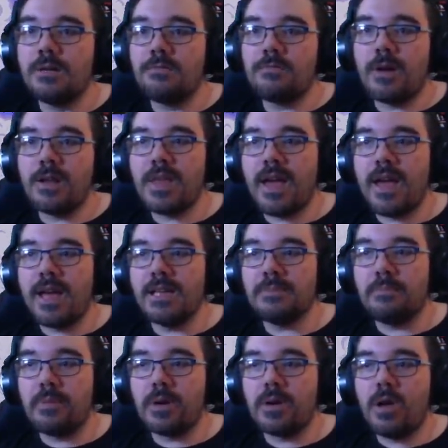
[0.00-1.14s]
right there is
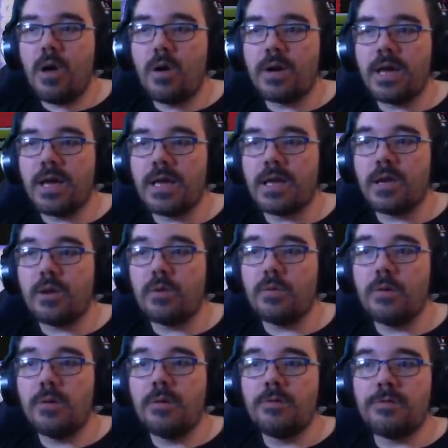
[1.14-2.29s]
blocking you
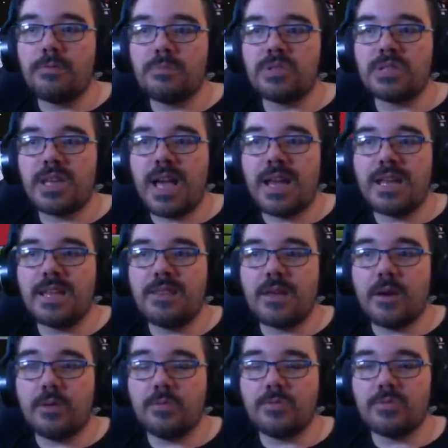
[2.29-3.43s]
from scanning
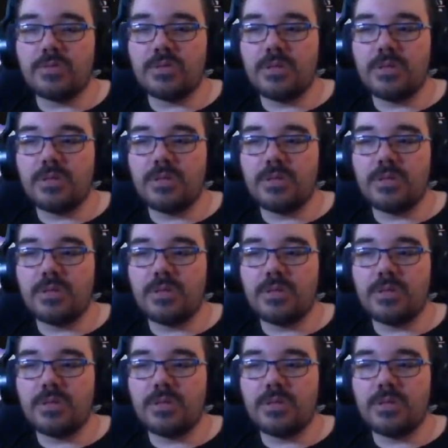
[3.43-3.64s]
those.